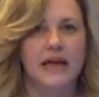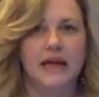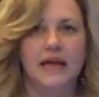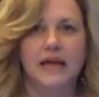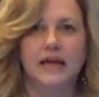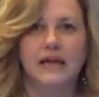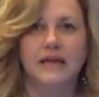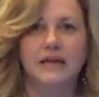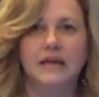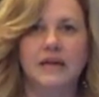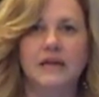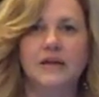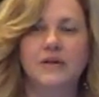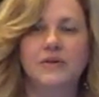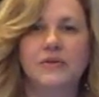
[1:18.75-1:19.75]
In
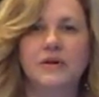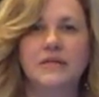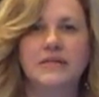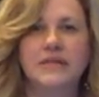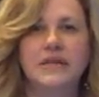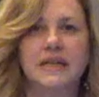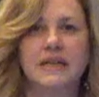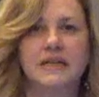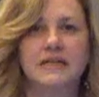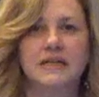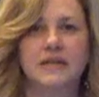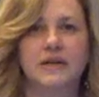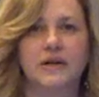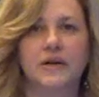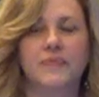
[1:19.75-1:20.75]
New York City this
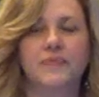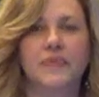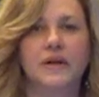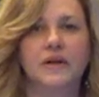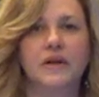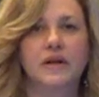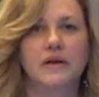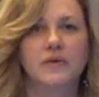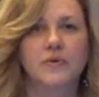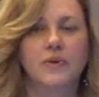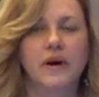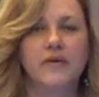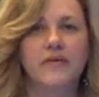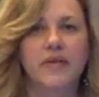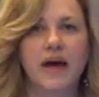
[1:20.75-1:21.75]
year,
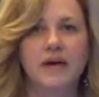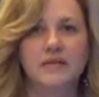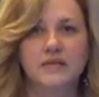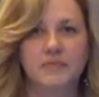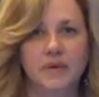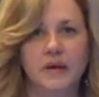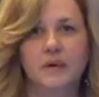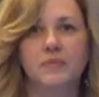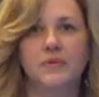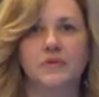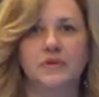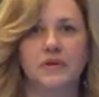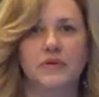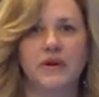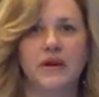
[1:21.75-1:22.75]
12,000 people
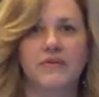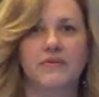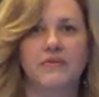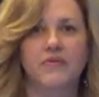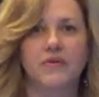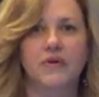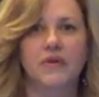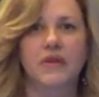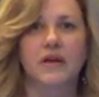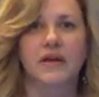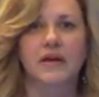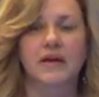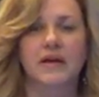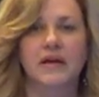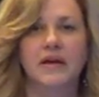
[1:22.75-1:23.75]
showed up for
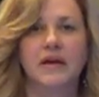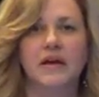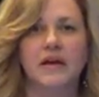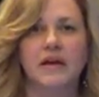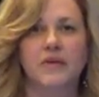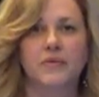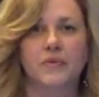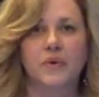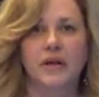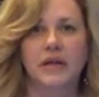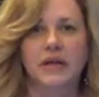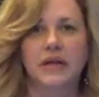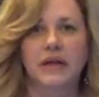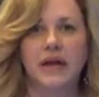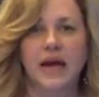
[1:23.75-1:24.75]
the
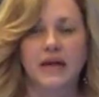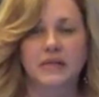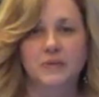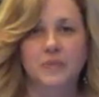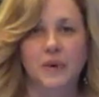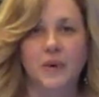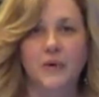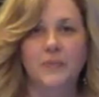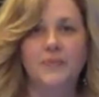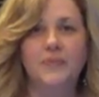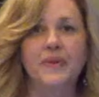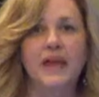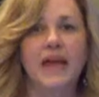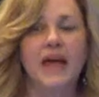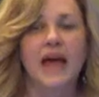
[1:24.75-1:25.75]
3D Expo
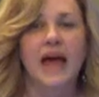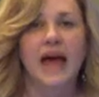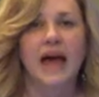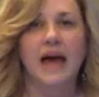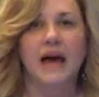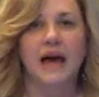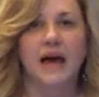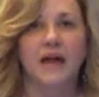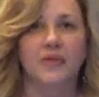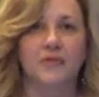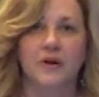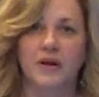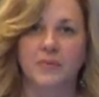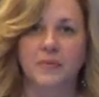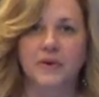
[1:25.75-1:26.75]
on
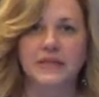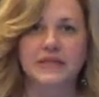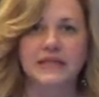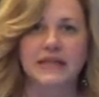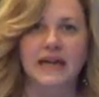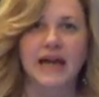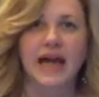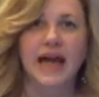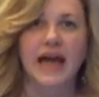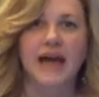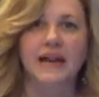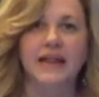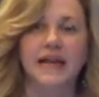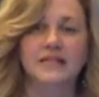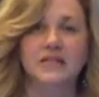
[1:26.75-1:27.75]
3D printing,
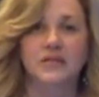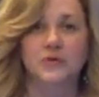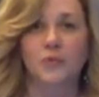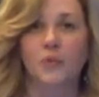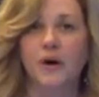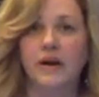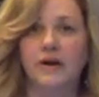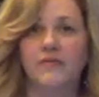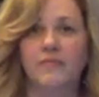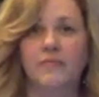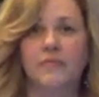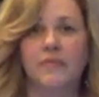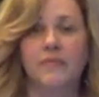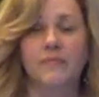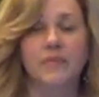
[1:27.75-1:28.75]
and that's just one of
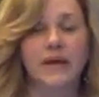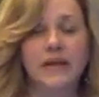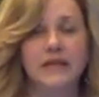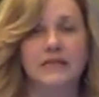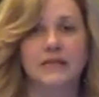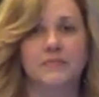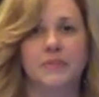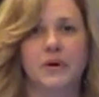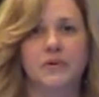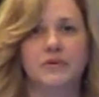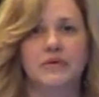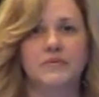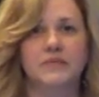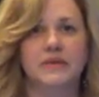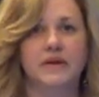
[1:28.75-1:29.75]
many
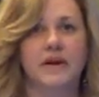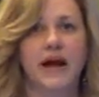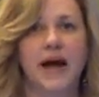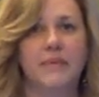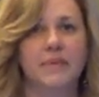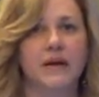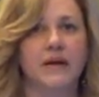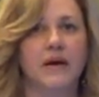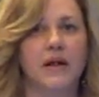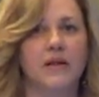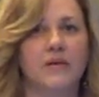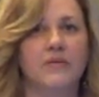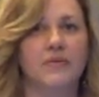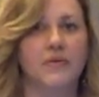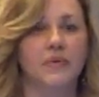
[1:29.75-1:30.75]
symposiums that are happening all
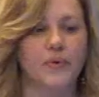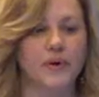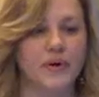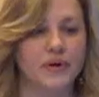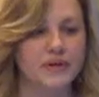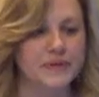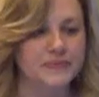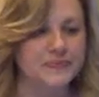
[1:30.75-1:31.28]
over the world.